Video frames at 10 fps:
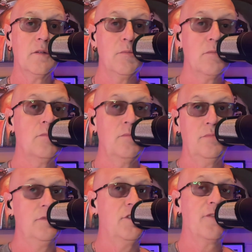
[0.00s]
The
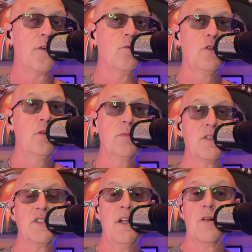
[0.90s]
different rooms,
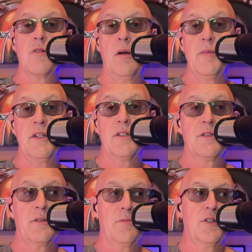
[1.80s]
a snare drum
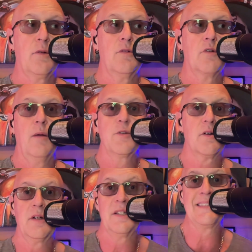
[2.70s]
is, certain drums
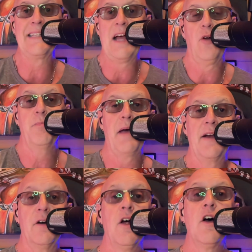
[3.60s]
are going to sound
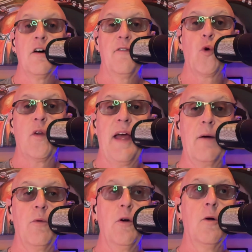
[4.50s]
better for
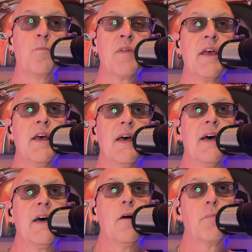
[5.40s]
that room.
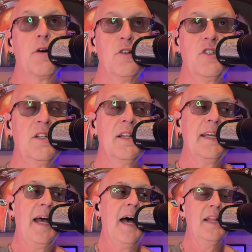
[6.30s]

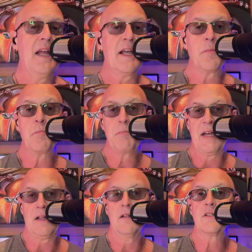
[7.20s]
Personally, I like
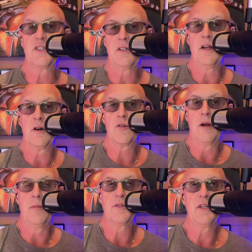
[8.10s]
metal snare
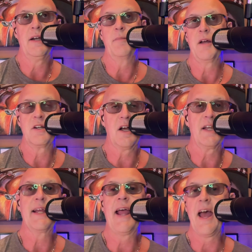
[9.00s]
drums, and I'm not
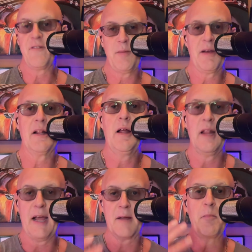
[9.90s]
talking heavy metal. I
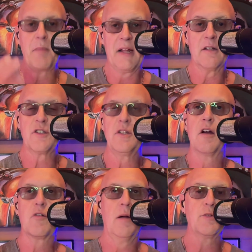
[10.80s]
like metal snare
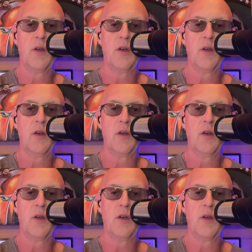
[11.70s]
drums.